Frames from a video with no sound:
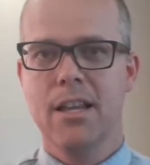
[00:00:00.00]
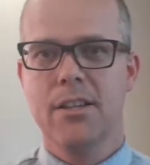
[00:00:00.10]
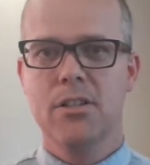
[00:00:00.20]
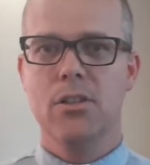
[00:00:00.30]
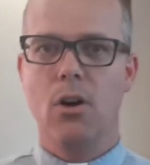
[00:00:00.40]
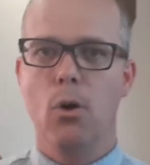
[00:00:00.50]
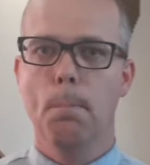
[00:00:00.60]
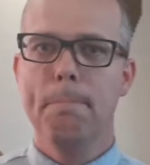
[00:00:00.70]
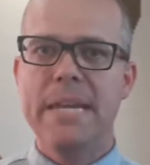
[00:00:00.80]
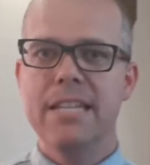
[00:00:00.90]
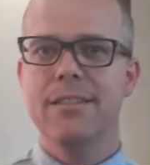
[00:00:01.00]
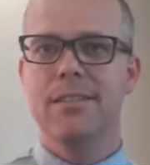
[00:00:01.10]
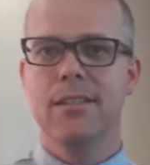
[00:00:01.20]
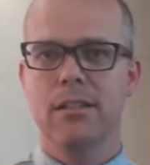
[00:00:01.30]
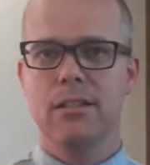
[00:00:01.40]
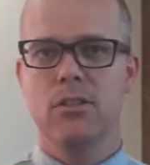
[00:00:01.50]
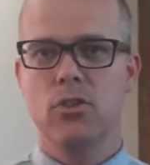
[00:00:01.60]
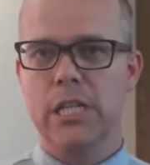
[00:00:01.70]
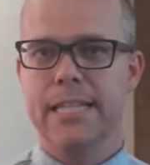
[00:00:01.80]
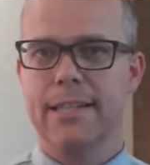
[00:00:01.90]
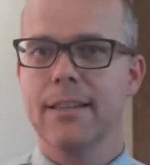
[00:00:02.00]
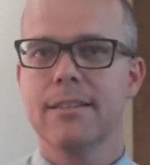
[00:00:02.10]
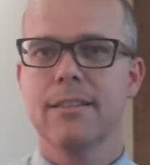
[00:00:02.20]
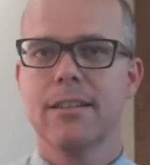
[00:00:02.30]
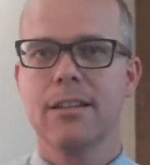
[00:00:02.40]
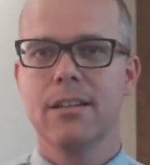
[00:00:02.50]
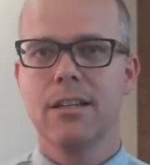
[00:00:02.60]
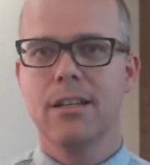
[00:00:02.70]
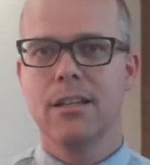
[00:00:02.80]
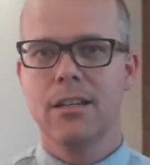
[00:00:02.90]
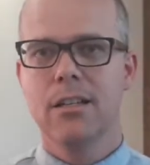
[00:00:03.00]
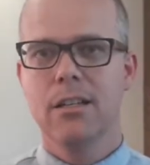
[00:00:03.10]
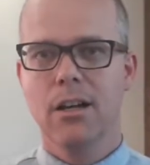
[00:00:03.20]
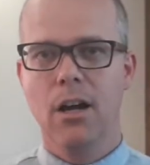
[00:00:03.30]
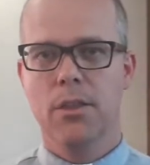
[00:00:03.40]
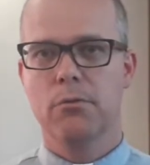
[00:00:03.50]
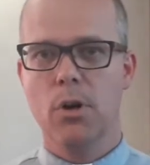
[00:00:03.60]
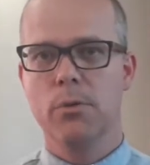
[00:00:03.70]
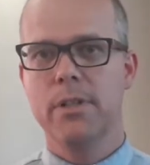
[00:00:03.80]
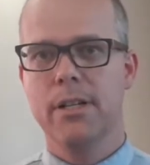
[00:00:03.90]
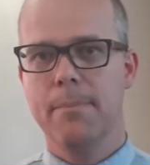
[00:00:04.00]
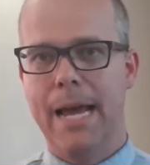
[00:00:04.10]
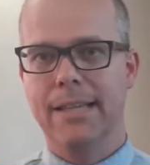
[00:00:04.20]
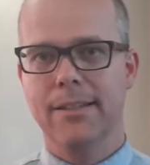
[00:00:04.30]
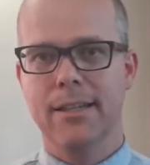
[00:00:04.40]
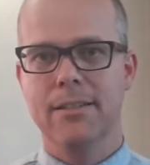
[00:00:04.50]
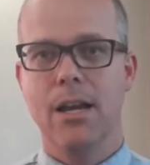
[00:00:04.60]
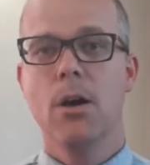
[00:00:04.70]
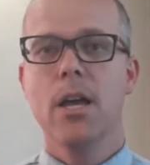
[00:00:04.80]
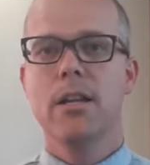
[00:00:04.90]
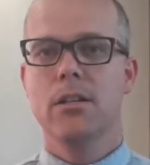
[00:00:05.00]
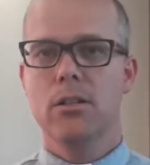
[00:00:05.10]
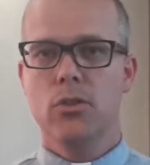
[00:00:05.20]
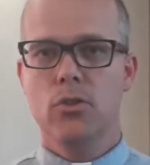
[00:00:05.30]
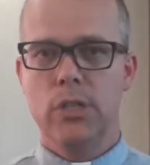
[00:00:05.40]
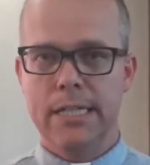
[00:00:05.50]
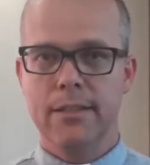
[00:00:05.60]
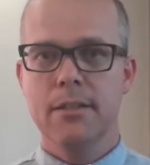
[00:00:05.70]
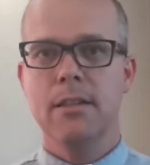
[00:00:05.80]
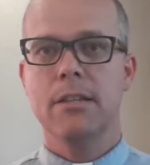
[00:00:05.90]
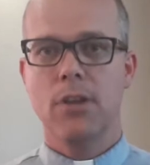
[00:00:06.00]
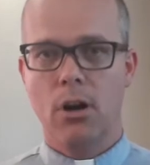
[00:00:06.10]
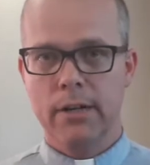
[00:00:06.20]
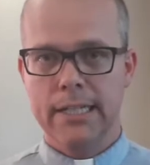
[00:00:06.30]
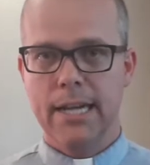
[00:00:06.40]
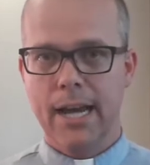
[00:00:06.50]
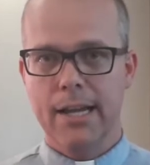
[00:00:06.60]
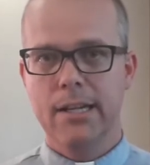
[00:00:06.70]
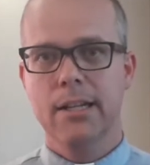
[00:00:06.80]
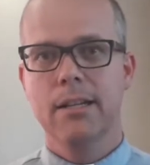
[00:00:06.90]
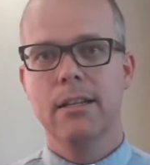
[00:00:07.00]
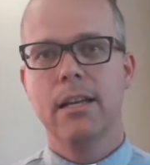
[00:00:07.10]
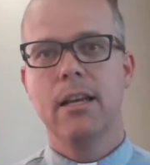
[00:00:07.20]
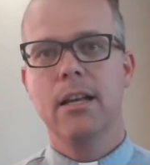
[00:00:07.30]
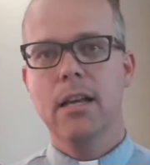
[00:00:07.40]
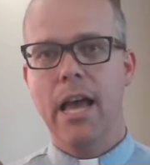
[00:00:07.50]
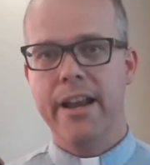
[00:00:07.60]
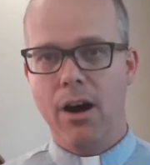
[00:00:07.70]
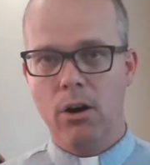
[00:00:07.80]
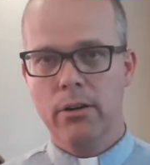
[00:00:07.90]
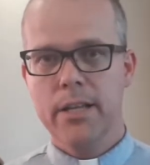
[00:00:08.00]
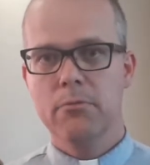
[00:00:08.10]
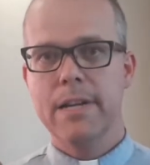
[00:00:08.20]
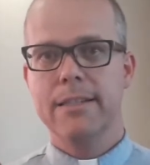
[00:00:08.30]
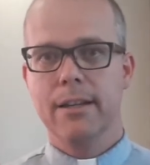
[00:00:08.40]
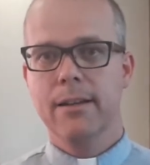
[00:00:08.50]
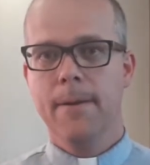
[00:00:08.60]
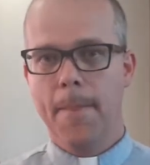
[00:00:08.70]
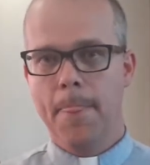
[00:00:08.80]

Saul meets Jesus on the road to Damascus. Now, Jesus has already died and already risen